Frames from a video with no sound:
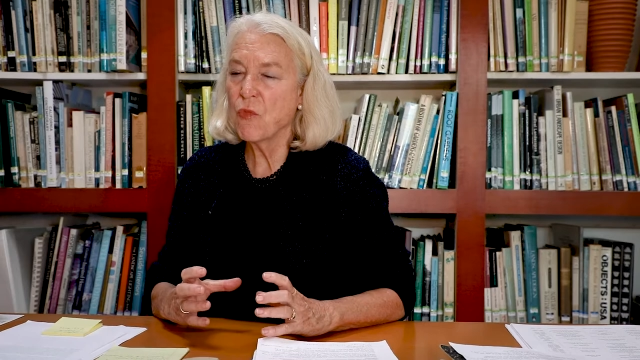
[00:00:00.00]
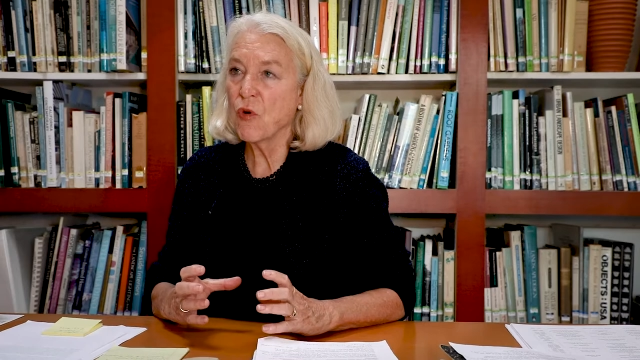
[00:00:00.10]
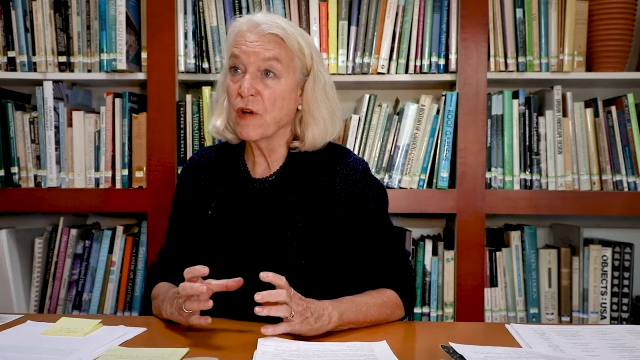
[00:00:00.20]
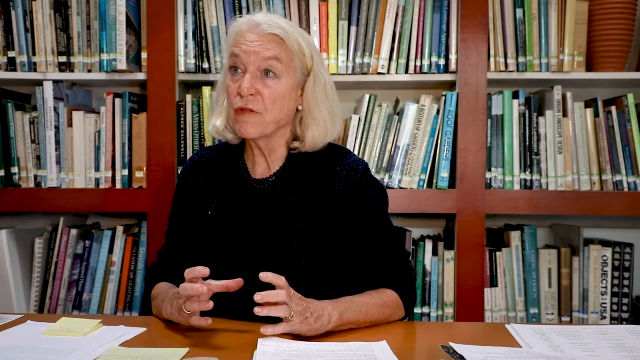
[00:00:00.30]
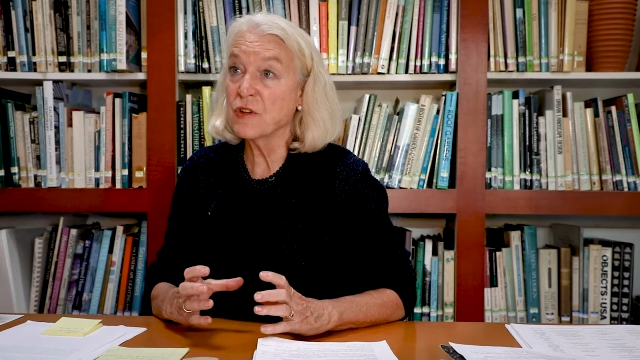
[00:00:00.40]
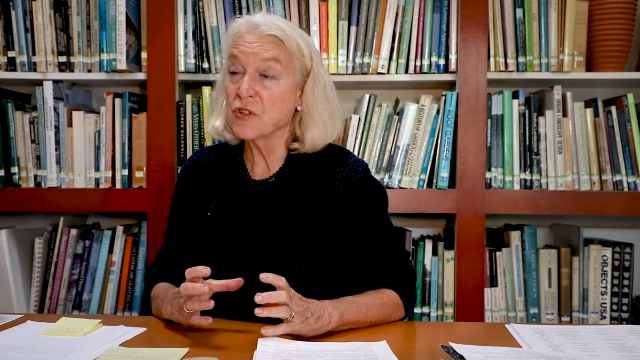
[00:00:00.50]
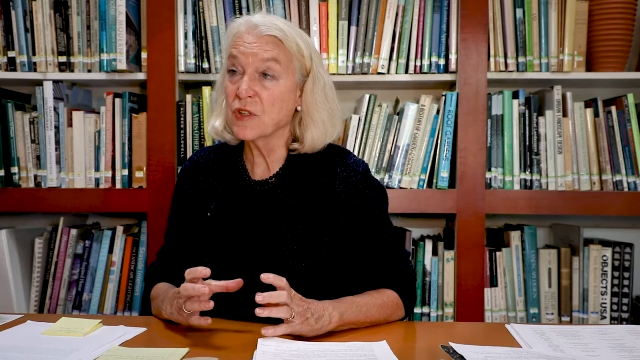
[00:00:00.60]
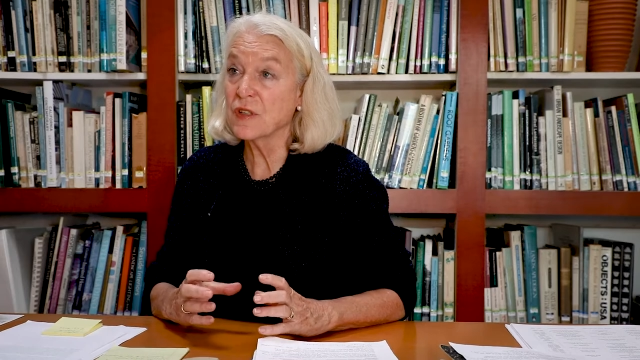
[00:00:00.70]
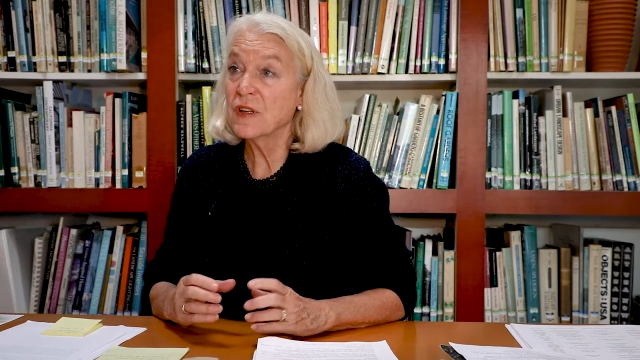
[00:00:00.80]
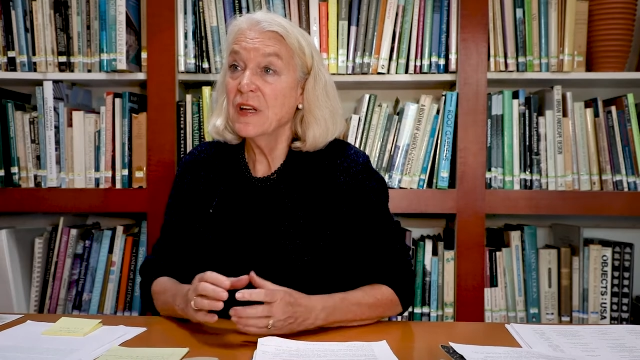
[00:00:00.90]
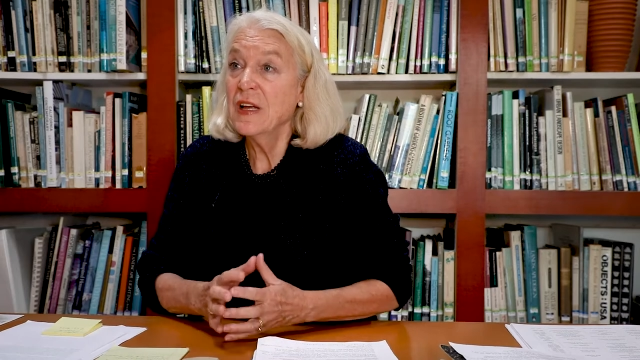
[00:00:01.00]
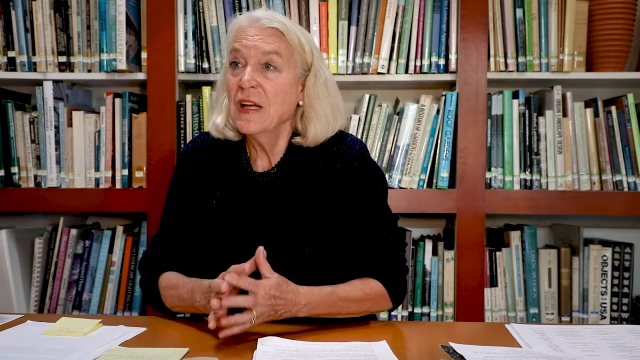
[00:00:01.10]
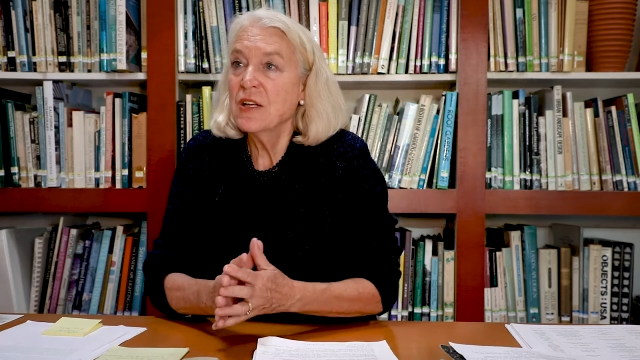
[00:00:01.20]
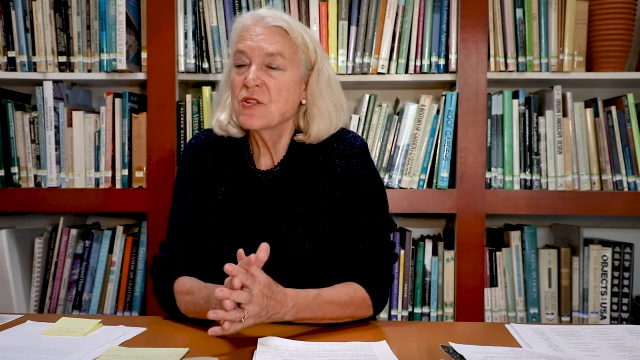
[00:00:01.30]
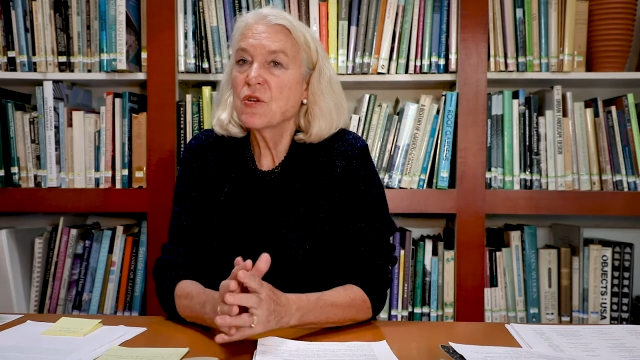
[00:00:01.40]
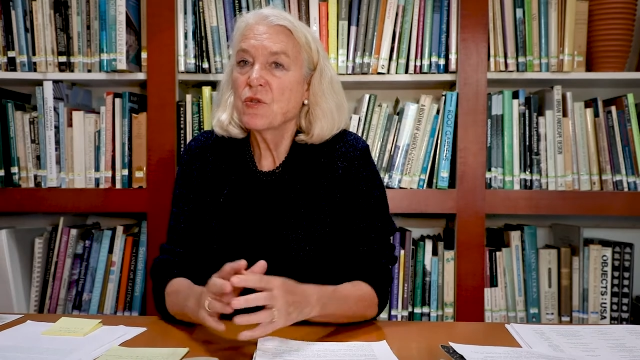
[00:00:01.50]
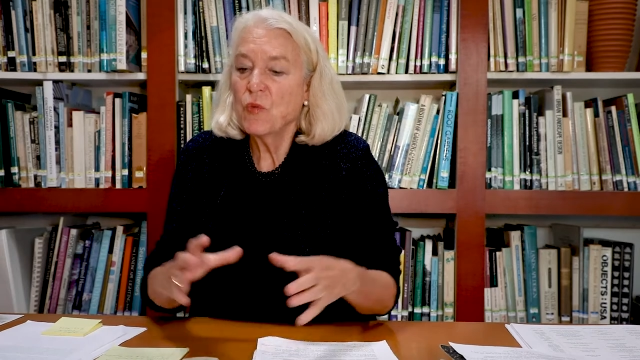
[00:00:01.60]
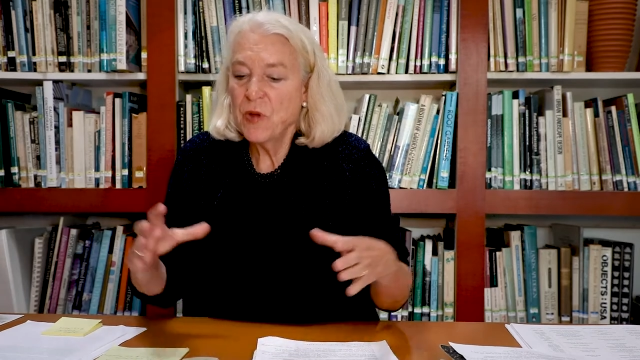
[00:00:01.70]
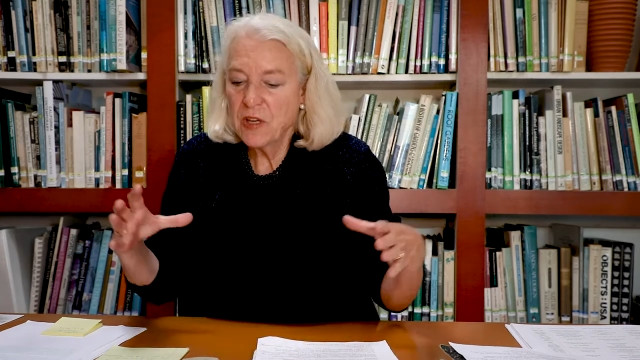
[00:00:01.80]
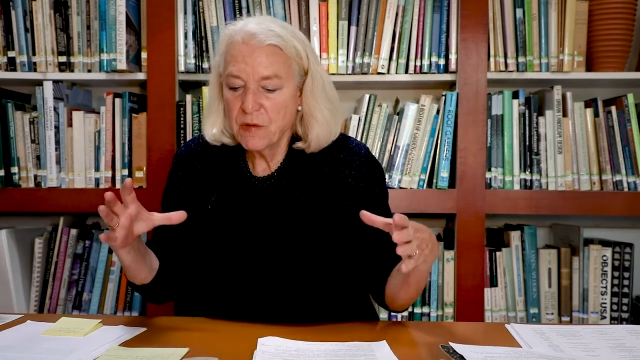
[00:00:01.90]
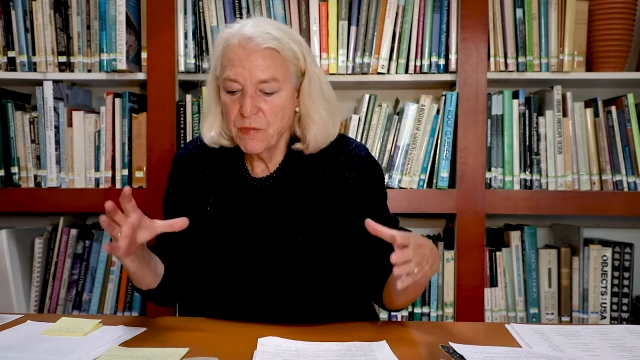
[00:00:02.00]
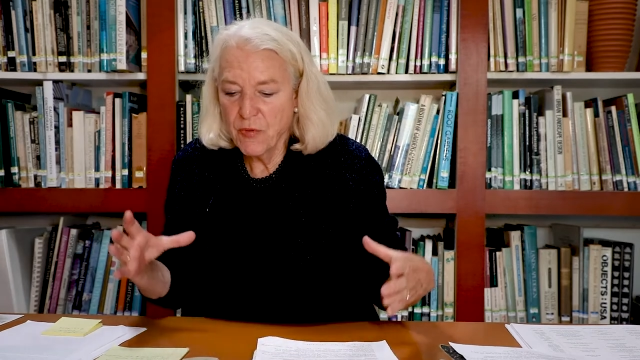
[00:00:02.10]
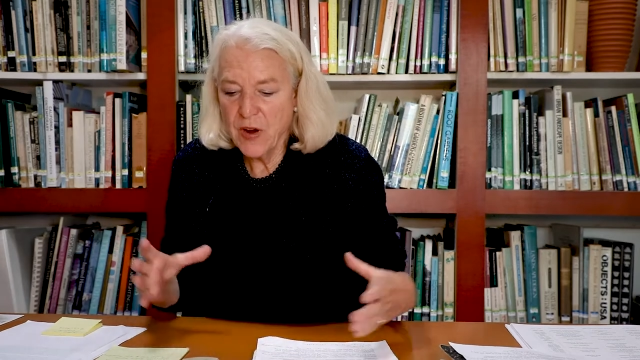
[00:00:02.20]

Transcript: more efficient so that we could